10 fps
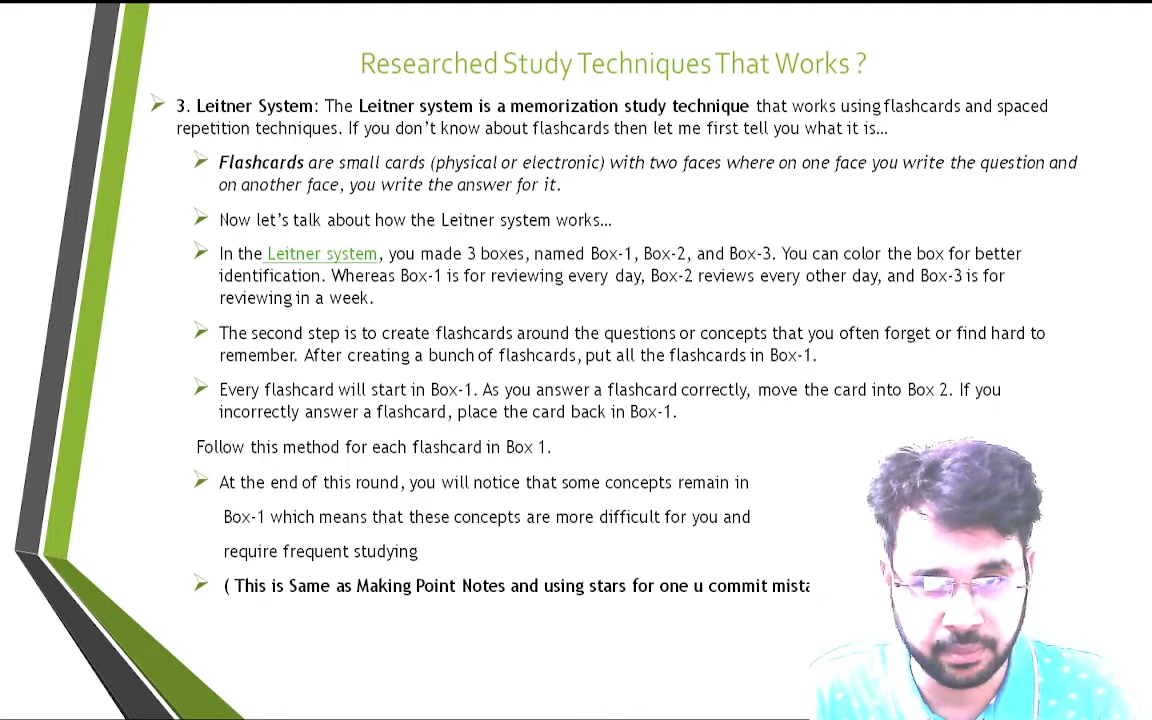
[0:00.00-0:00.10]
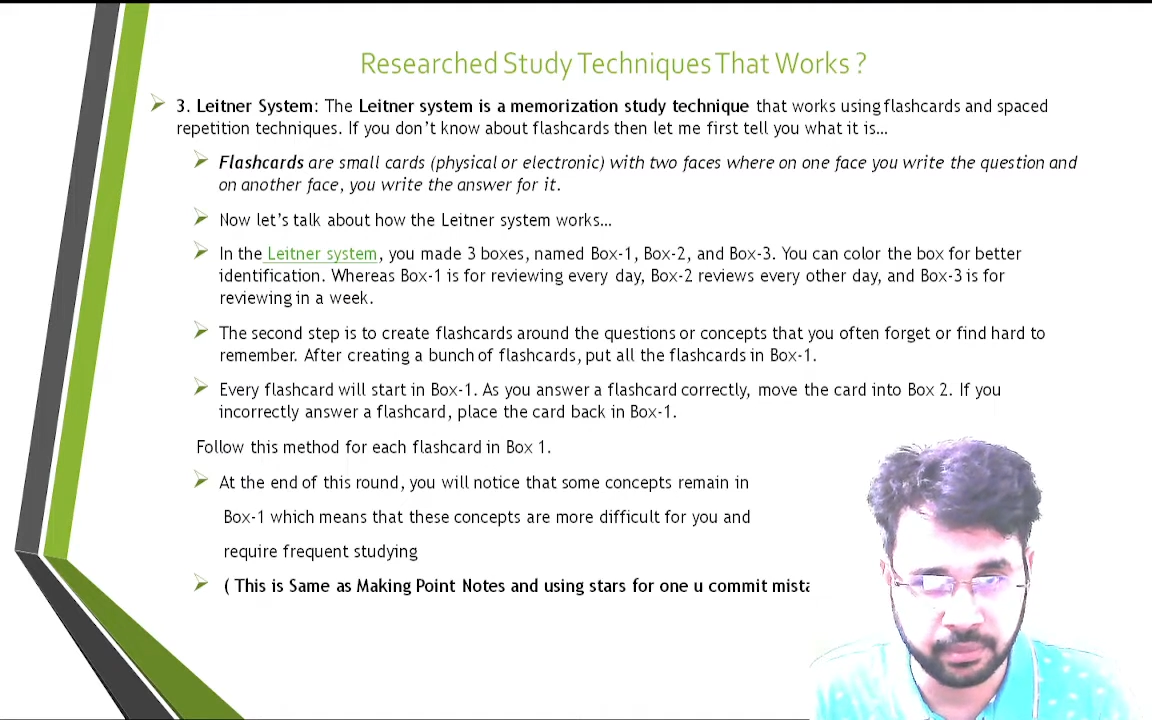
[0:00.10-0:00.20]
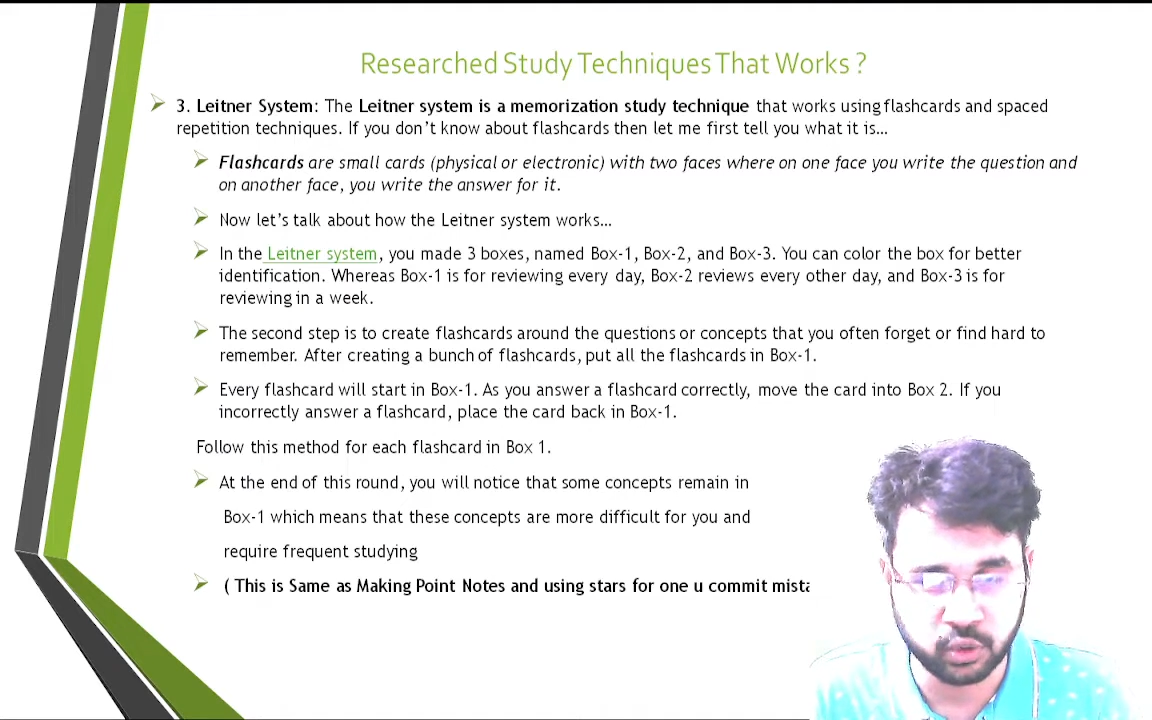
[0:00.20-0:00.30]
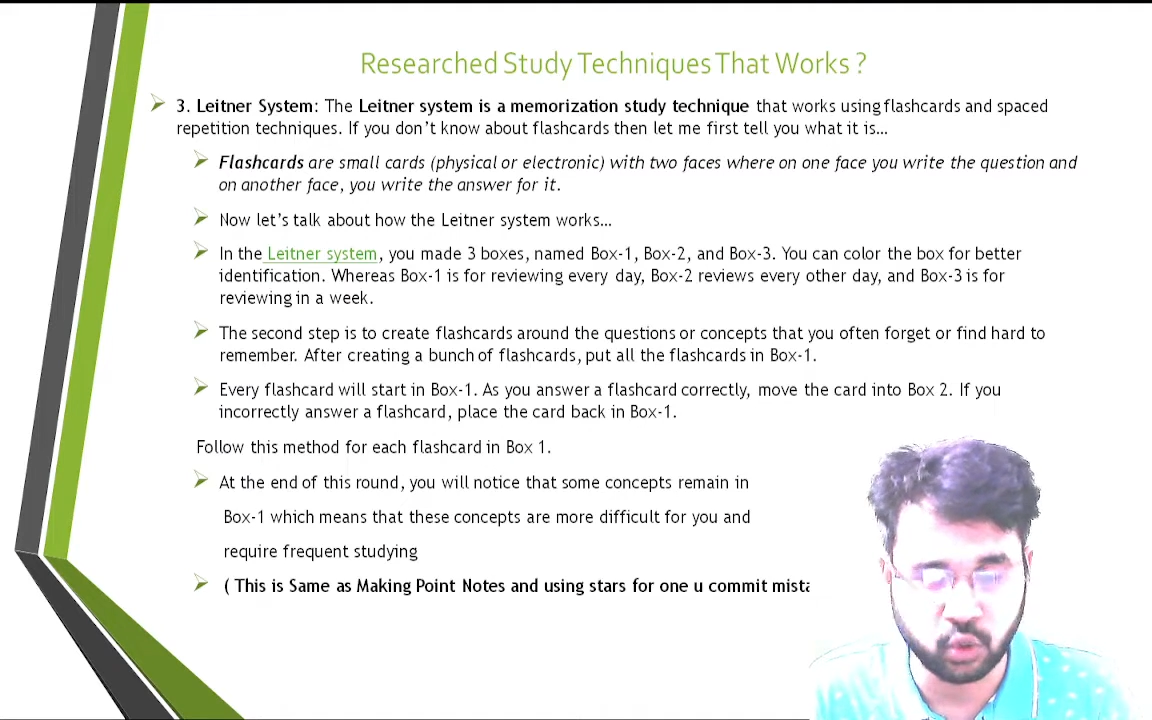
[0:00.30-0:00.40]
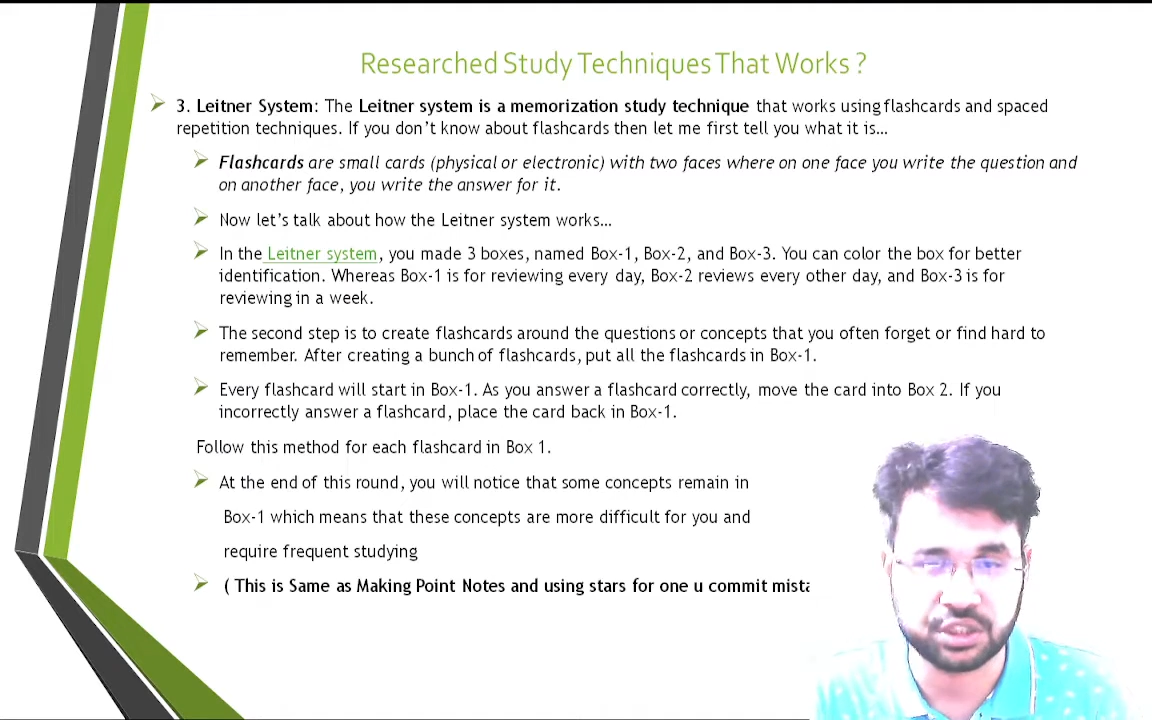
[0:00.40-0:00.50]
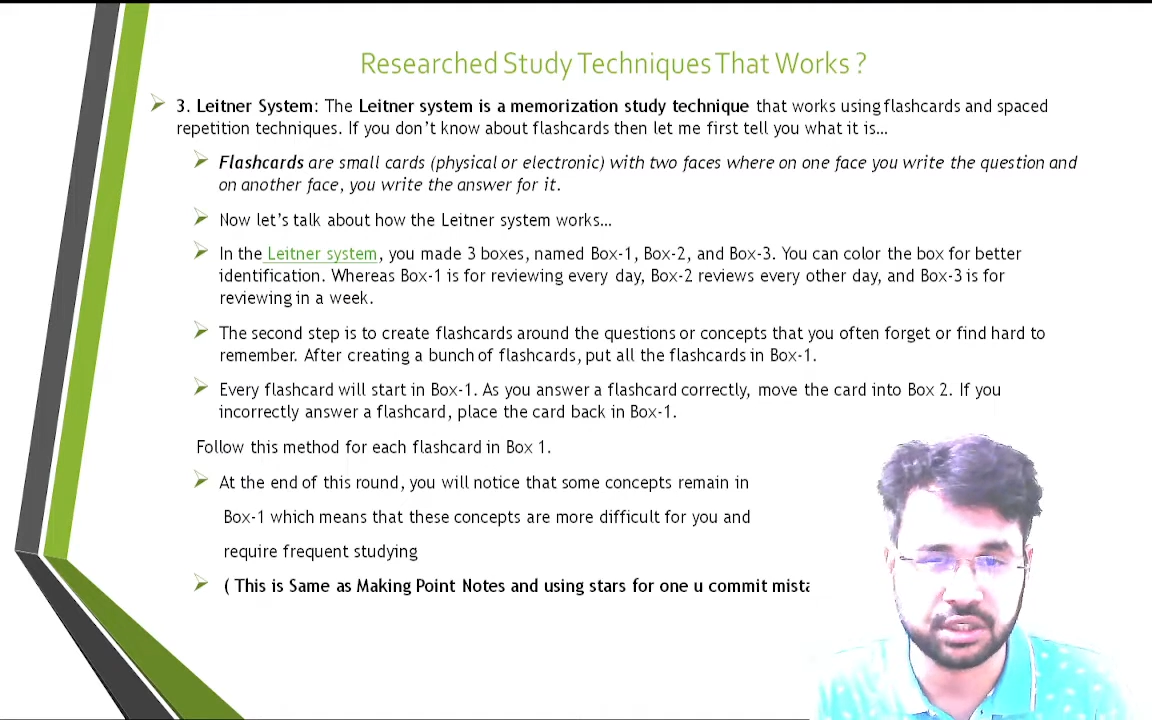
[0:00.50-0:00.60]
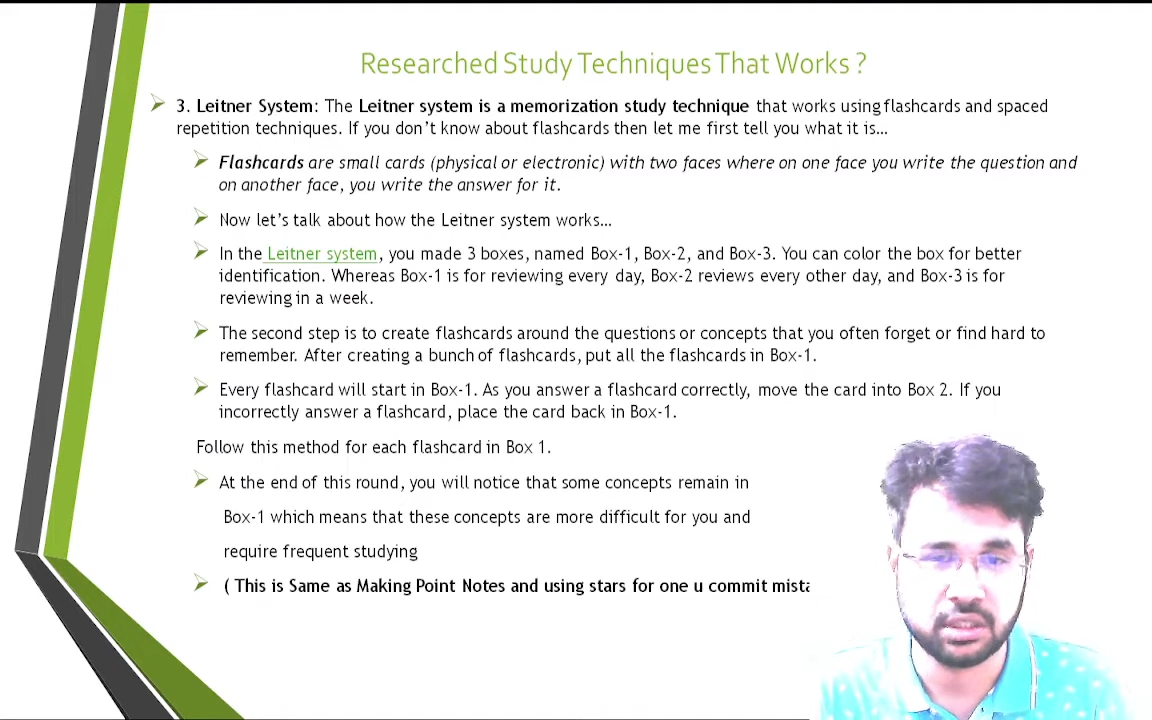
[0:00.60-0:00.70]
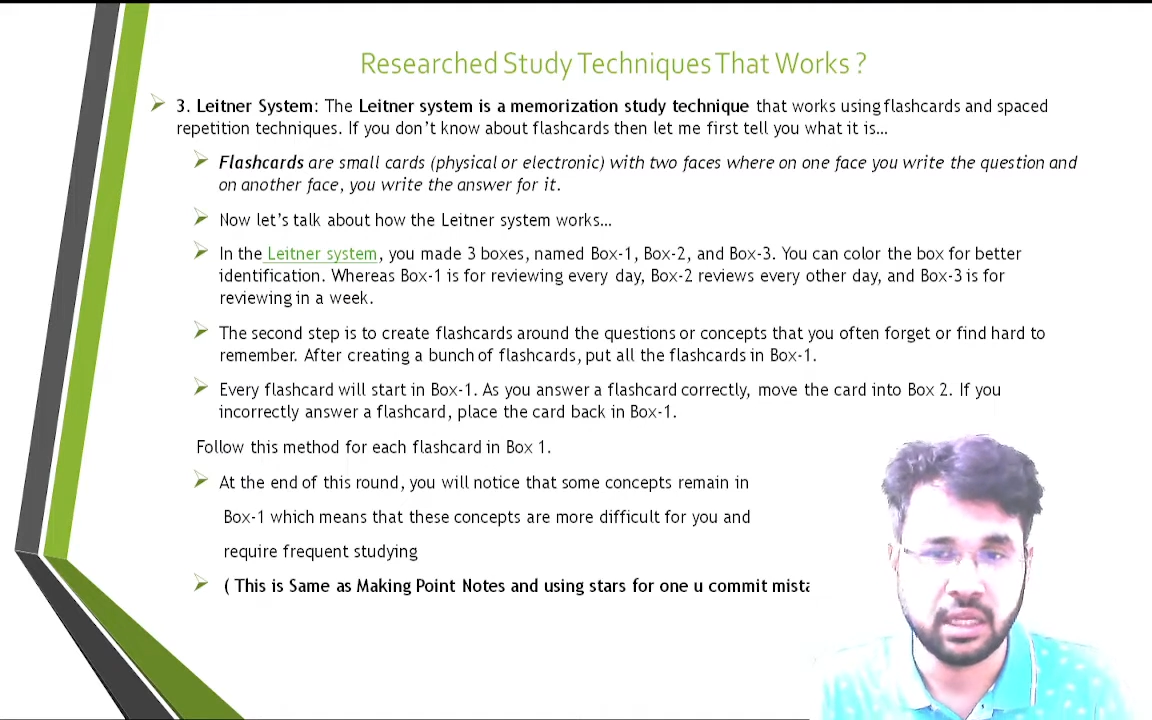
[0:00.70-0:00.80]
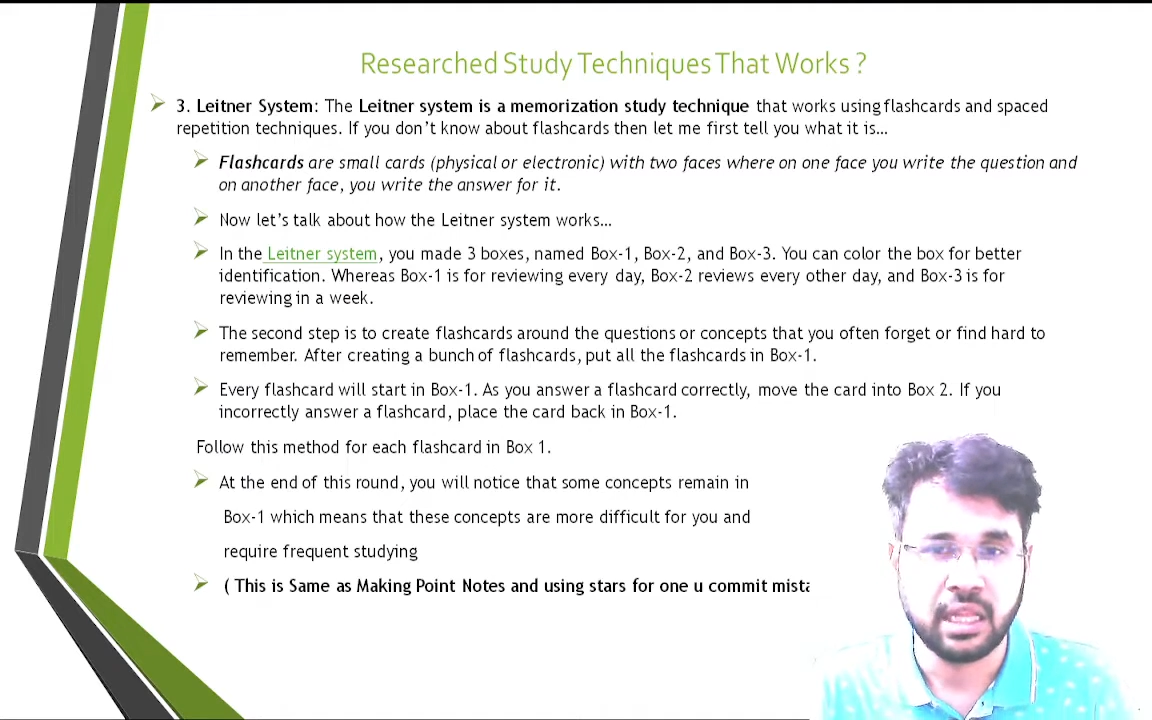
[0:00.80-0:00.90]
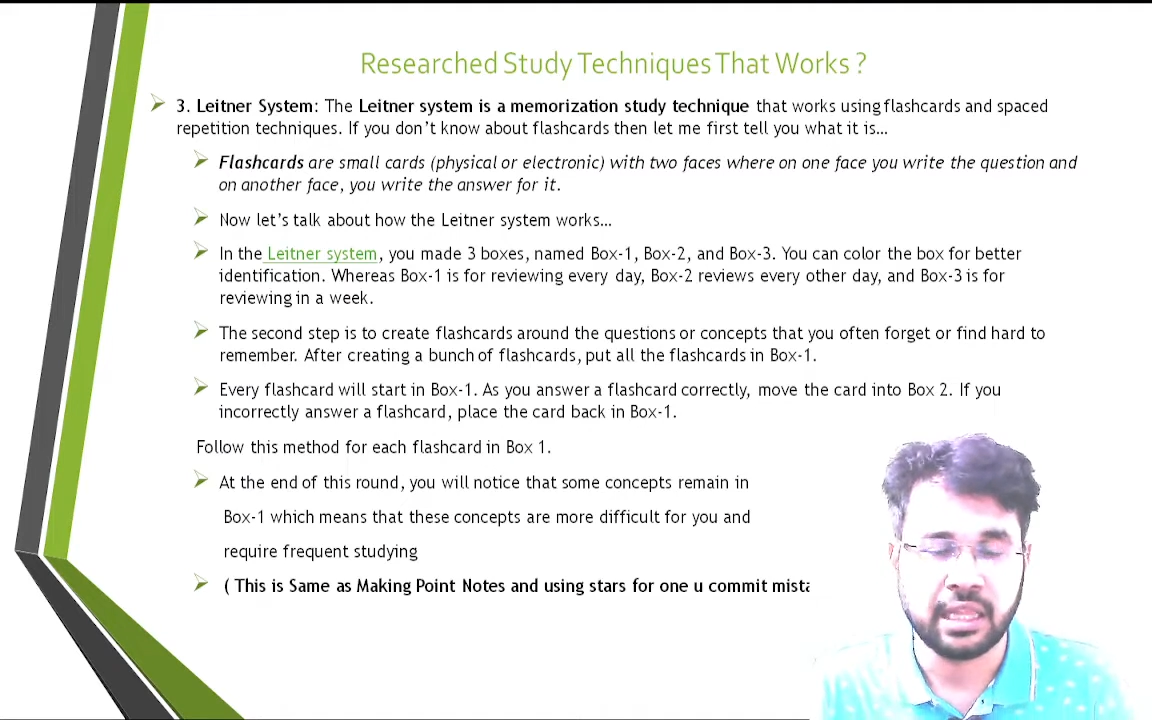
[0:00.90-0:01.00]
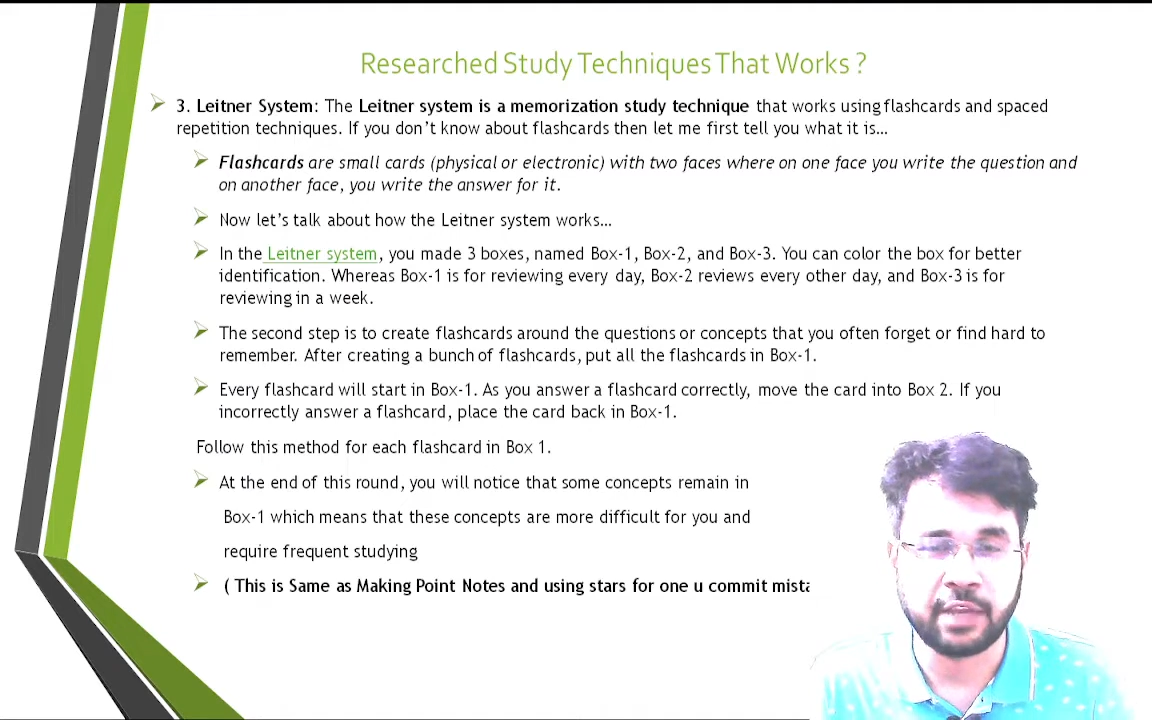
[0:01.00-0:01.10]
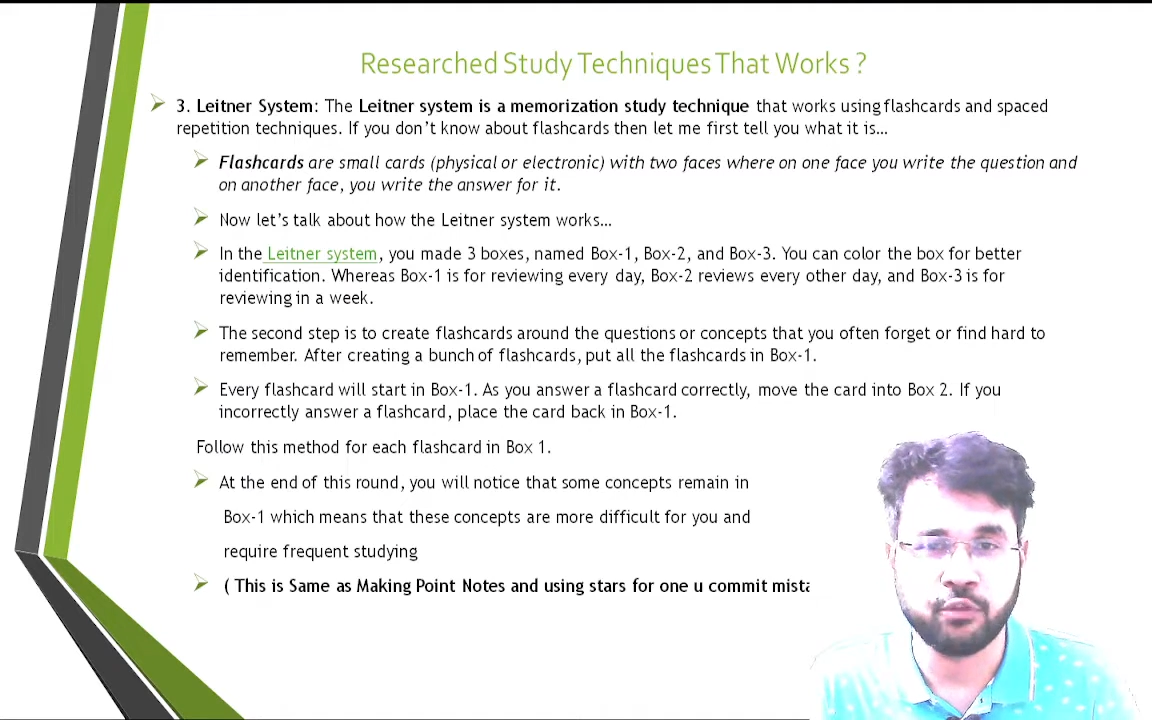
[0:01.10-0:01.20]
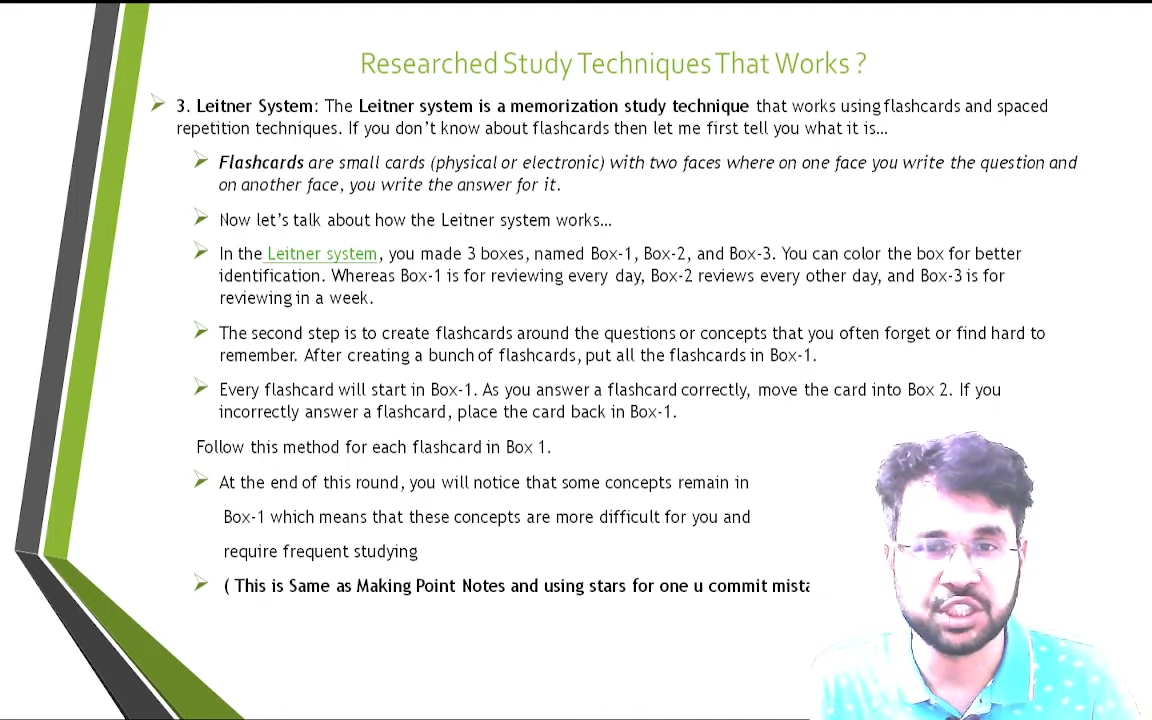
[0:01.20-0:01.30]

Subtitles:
notes. Like